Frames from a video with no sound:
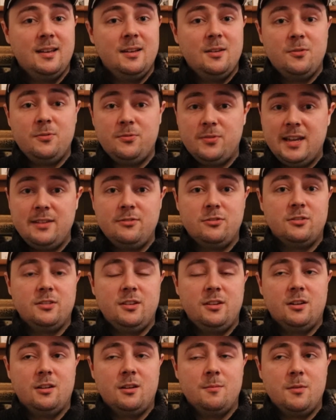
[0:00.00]
favourite,
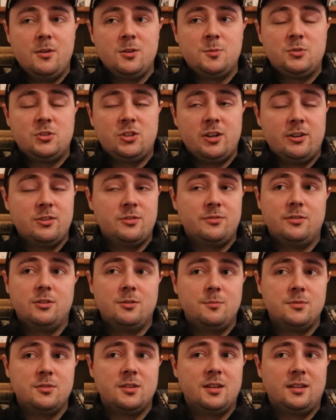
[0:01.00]
you know, most cherished films.